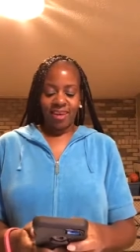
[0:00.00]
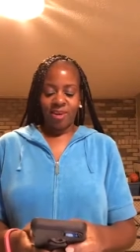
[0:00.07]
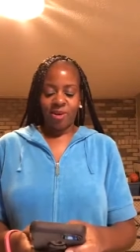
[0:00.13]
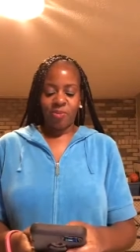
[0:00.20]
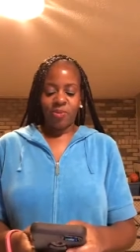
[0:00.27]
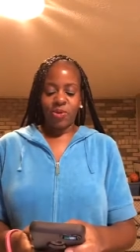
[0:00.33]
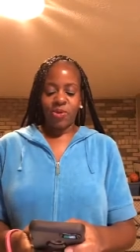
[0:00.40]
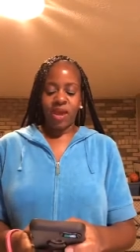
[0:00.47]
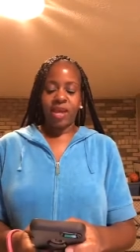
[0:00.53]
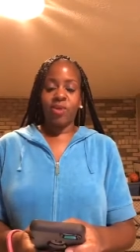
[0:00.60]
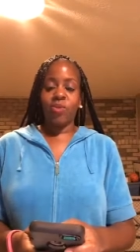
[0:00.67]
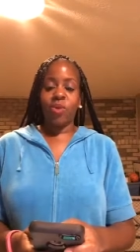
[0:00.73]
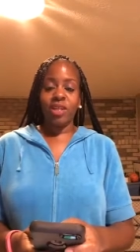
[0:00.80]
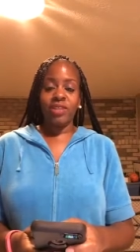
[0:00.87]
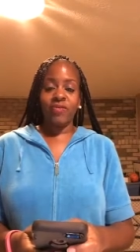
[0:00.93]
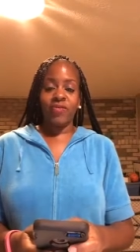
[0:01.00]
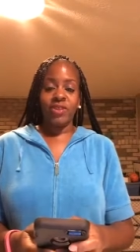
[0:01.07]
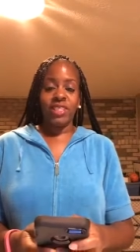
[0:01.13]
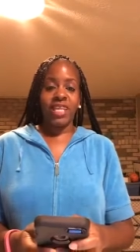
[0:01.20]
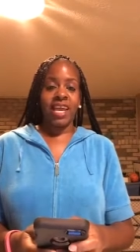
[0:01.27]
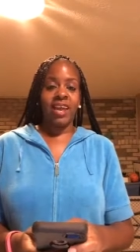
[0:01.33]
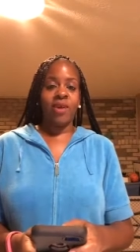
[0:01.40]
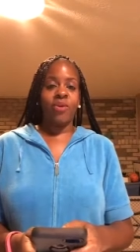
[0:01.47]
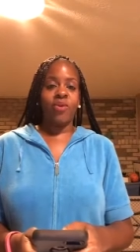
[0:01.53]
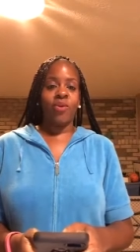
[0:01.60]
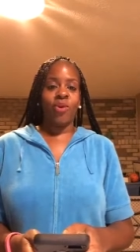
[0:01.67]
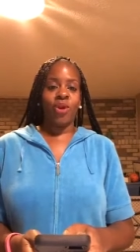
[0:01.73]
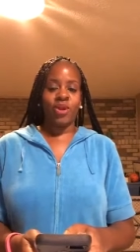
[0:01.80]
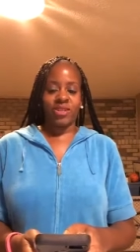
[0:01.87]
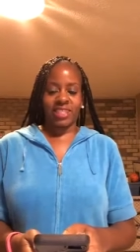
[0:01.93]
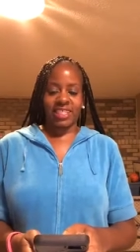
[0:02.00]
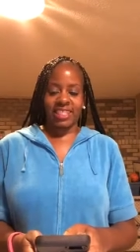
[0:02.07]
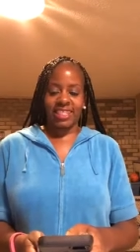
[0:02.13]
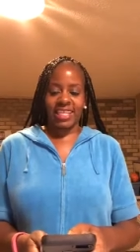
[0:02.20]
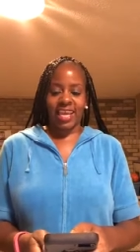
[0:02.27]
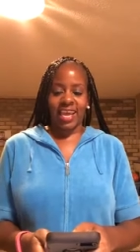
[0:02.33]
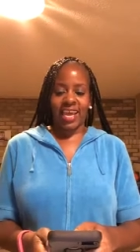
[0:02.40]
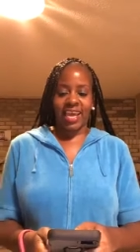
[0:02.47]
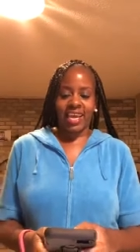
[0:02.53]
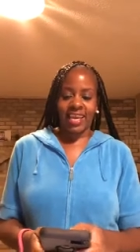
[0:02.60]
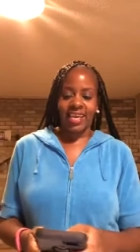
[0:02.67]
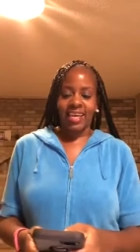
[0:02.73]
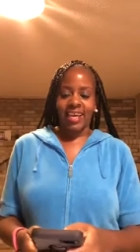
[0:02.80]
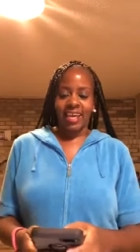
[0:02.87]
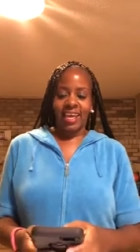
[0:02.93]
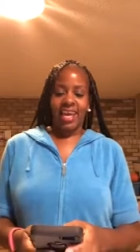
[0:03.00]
Hope you had a wonderful day at work today.